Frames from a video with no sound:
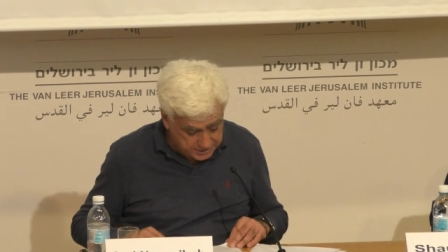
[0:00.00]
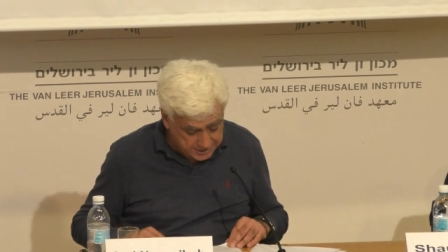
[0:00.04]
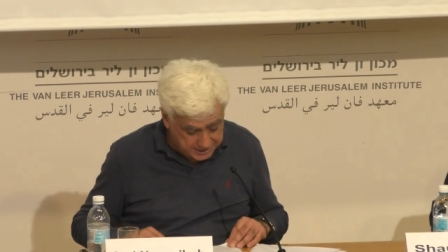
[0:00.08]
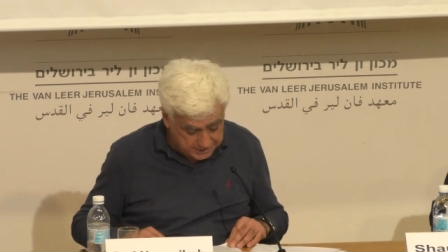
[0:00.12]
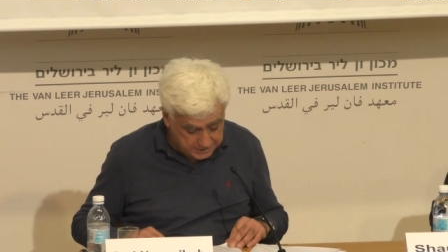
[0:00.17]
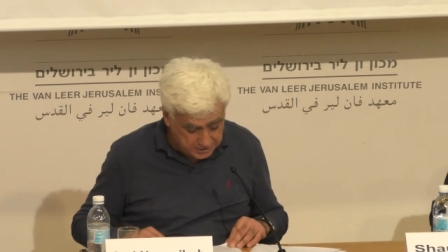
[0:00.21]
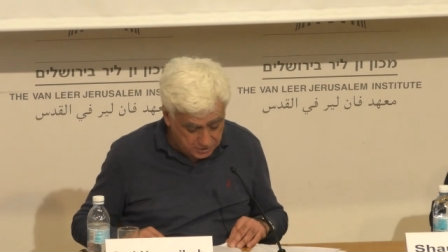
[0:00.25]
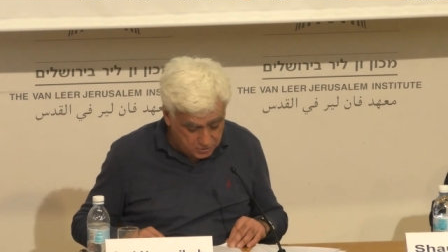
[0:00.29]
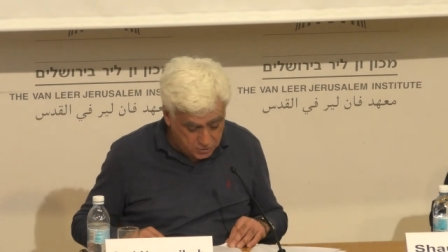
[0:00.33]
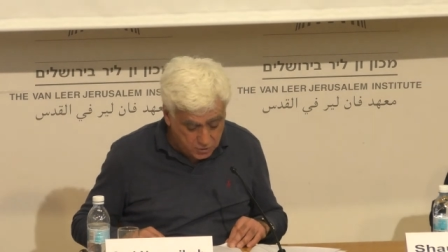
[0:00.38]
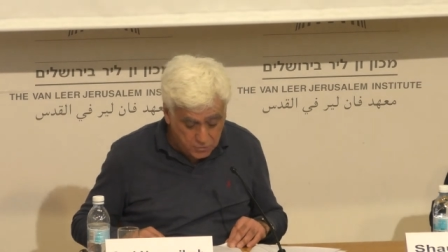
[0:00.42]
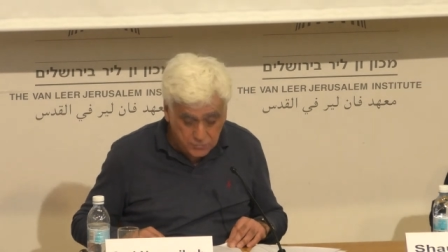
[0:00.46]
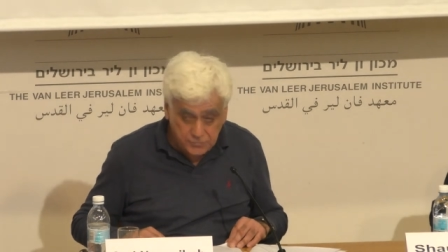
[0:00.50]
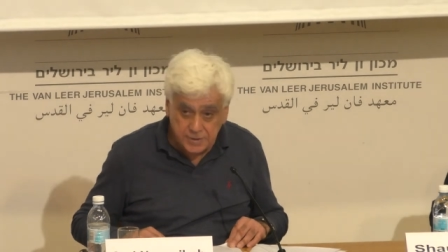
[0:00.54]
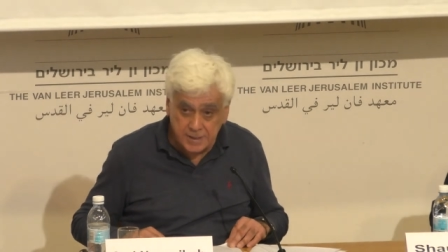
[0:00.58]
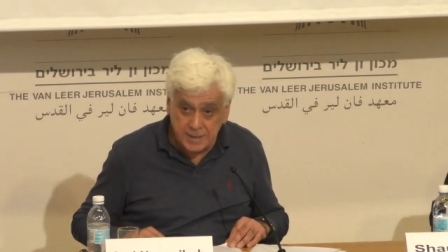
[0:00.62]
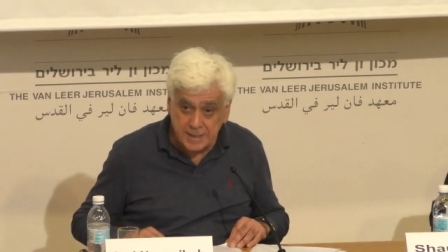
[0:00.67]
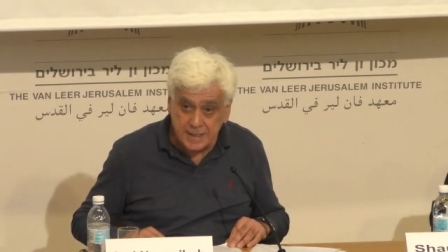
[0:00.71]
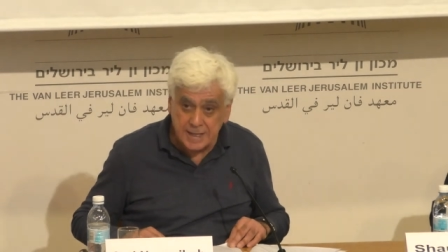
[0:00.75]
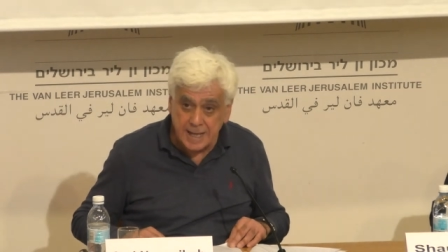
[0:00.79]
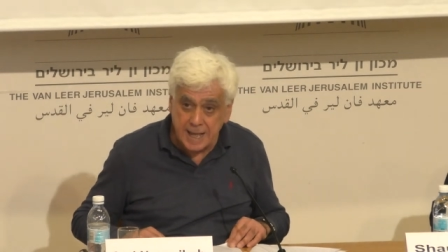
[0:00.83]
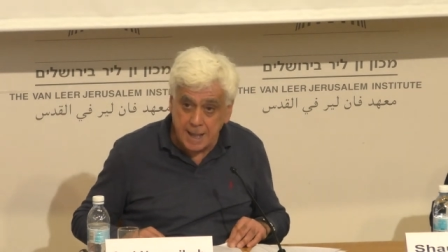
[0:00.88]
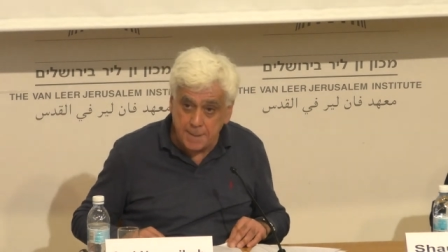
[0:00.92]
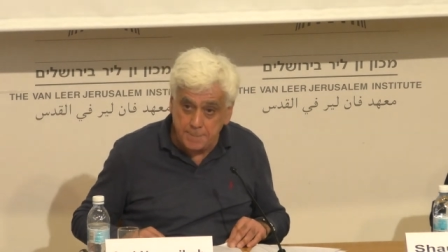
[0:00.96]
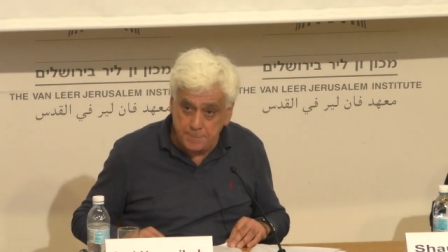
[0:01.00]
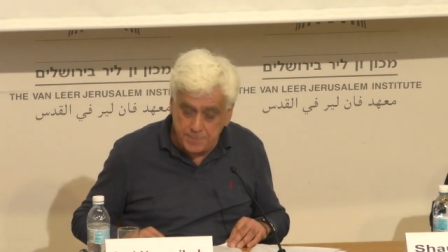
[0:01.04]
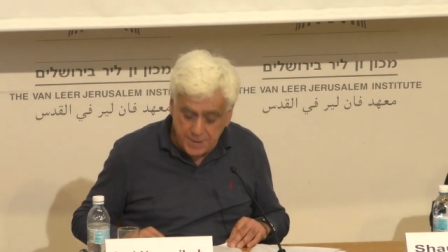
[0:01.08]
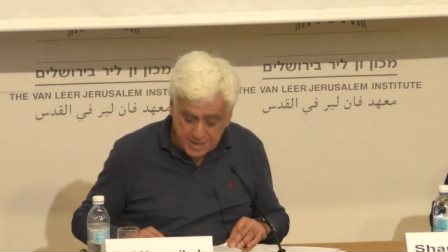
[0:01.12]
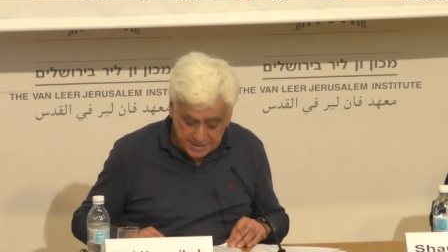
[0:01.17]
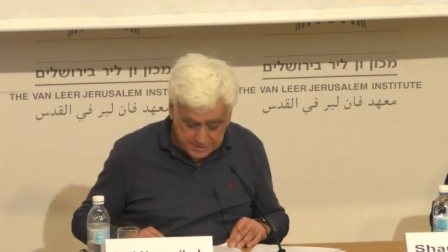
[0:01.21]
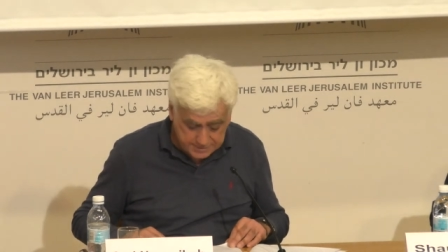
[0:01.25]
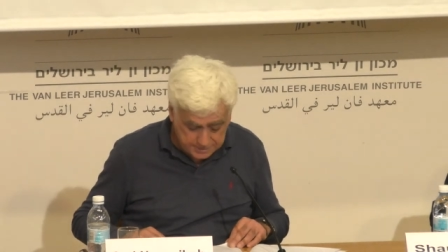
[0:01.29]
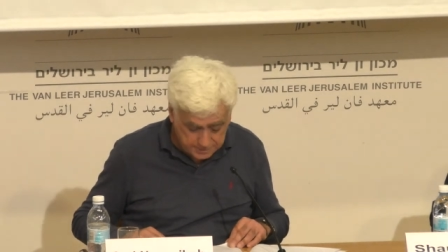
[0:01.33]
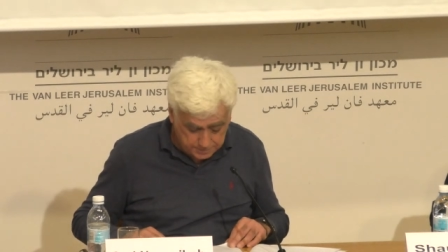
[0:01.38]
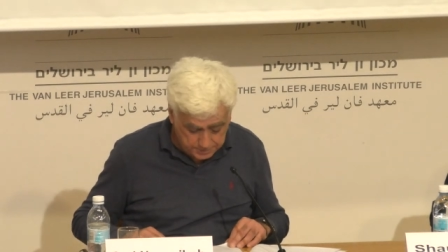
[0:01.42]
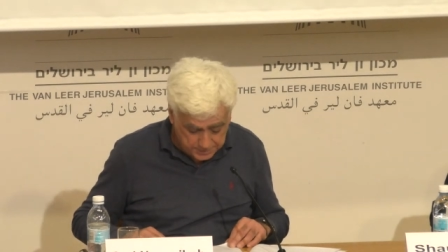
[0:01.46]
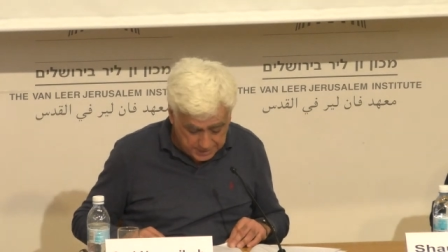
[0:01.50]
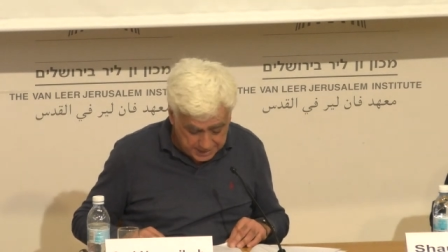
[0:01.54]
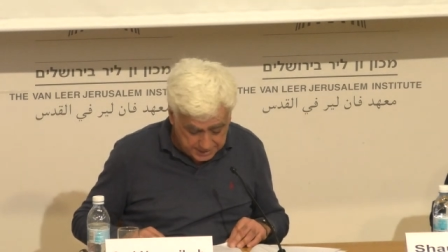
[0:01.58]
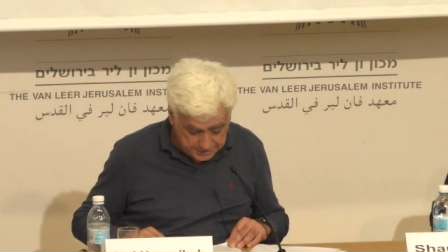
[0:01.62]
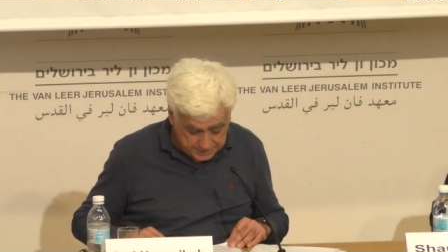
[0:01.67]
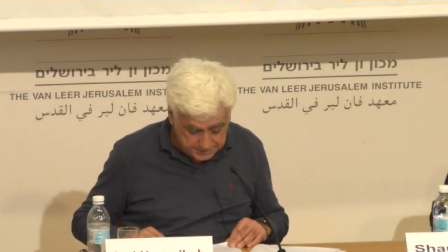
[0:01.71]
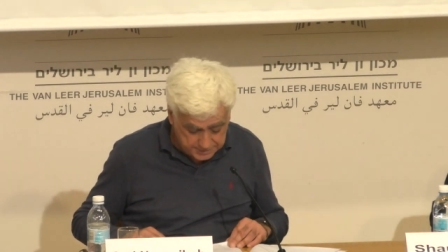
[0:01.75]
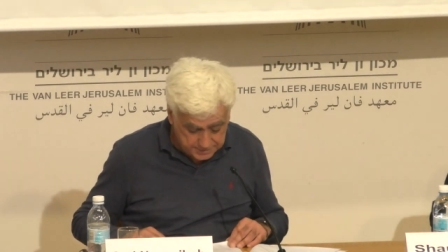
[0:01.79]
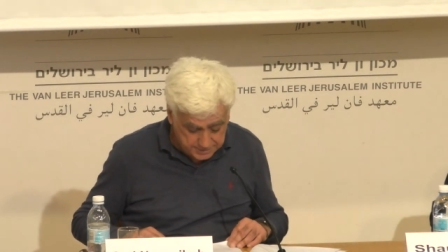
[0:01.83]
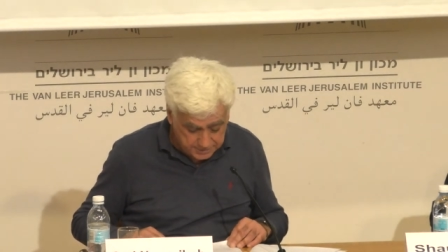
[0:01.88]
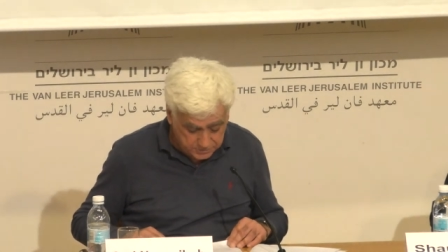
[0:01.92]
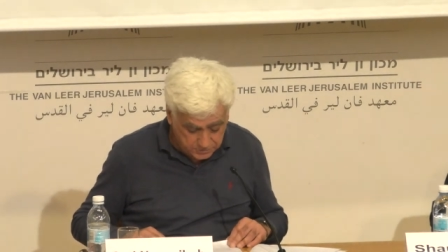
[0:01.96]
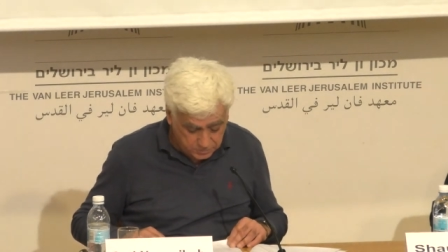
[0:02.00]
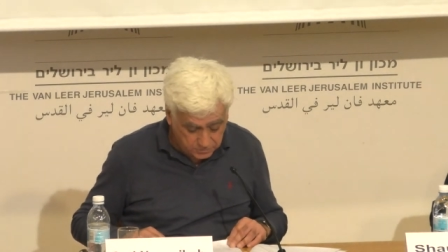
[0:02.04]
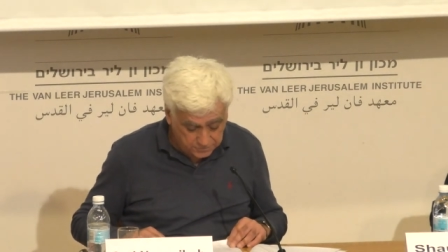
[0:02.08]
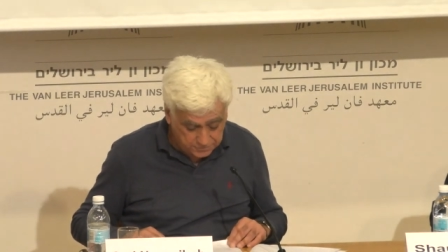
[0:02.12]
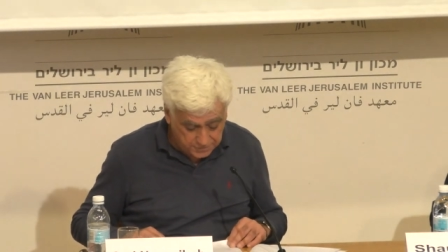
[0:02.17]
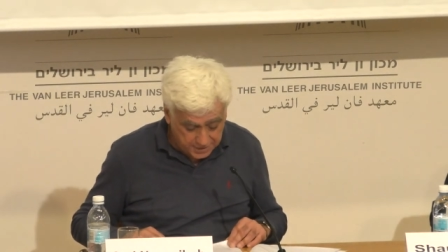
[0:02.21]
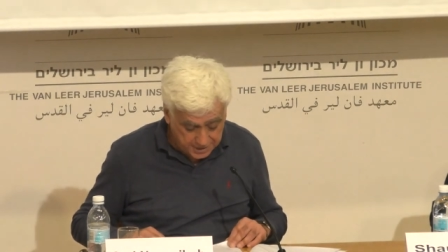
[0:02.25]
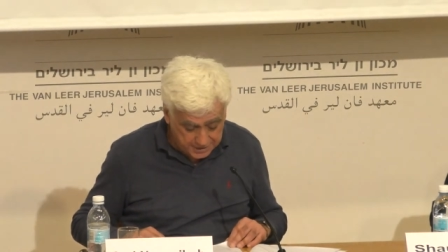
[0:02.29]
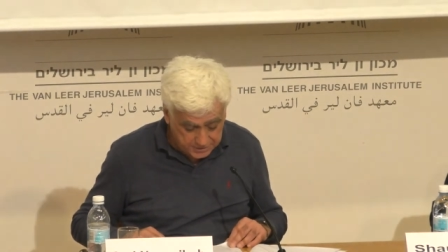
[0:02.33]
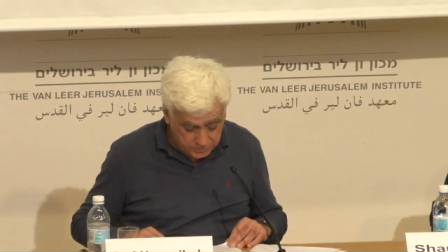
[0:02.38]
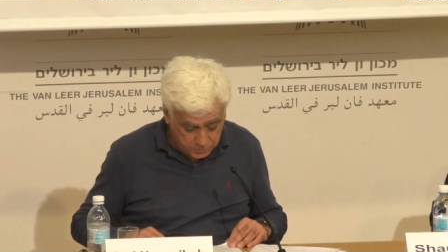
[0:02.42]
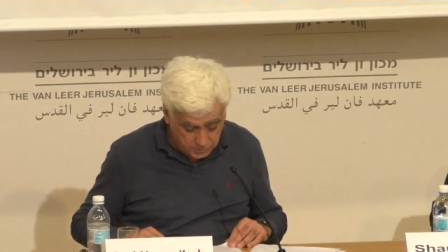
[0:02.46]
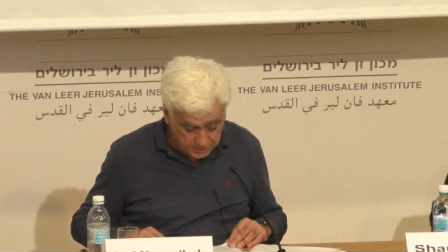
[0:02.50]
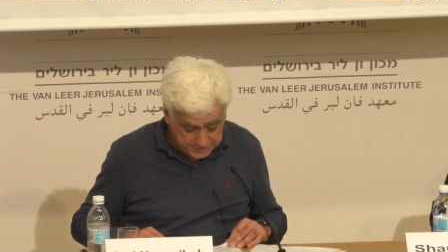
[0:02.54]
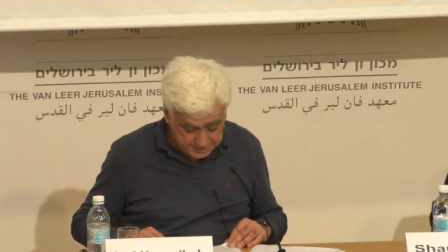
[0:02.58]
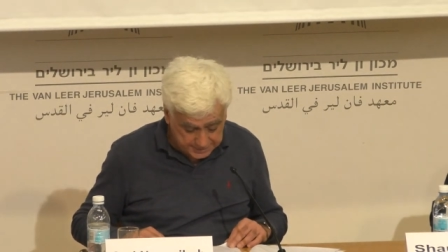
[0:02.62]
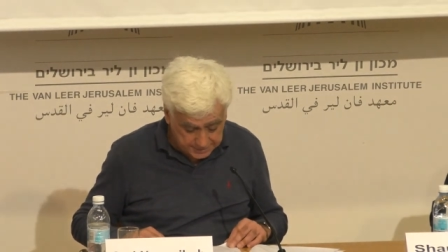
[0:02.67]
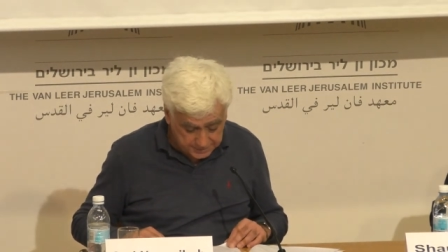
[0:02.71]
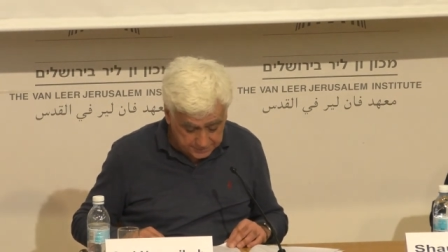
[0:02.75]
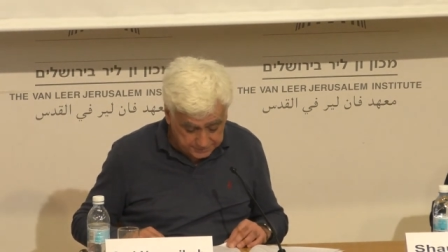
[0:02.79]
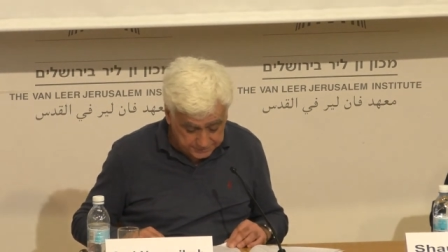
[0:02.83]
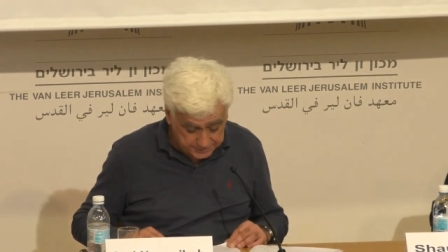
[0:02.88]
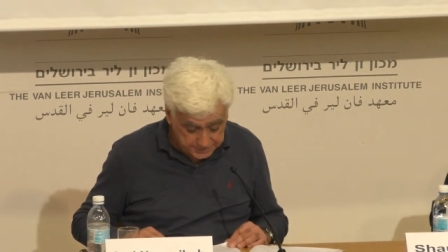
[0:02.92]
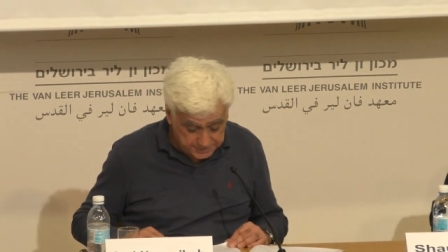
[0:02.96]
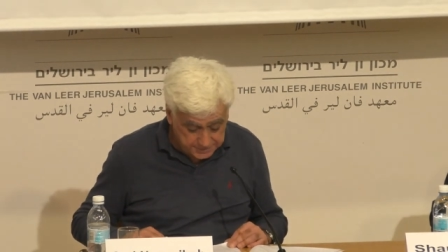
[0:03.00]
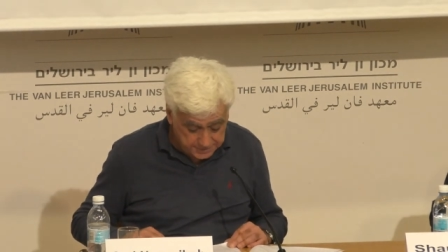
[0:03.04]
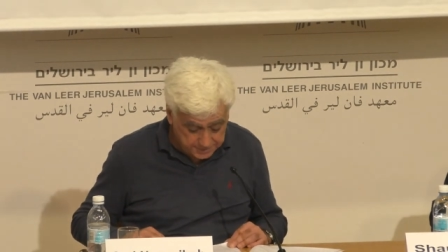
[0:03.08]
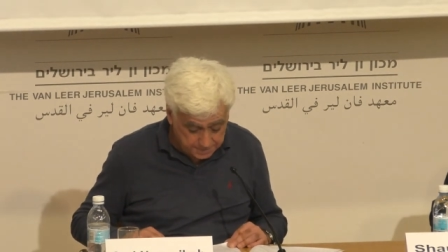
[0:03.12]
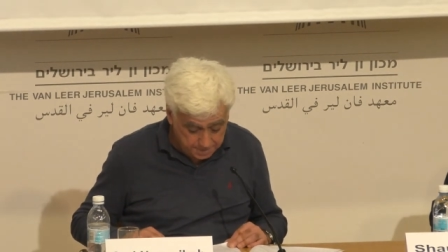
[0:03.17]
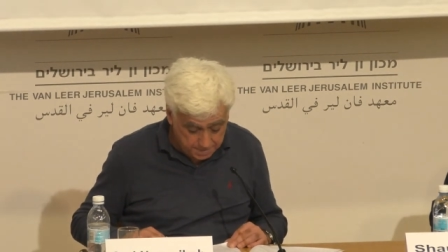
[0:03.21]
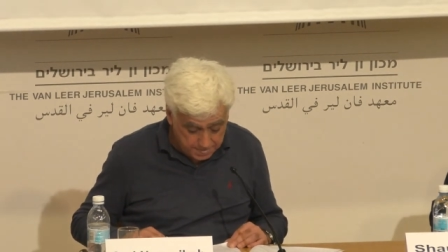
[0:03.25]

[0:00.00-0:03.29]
let alone a best place to find oneself in,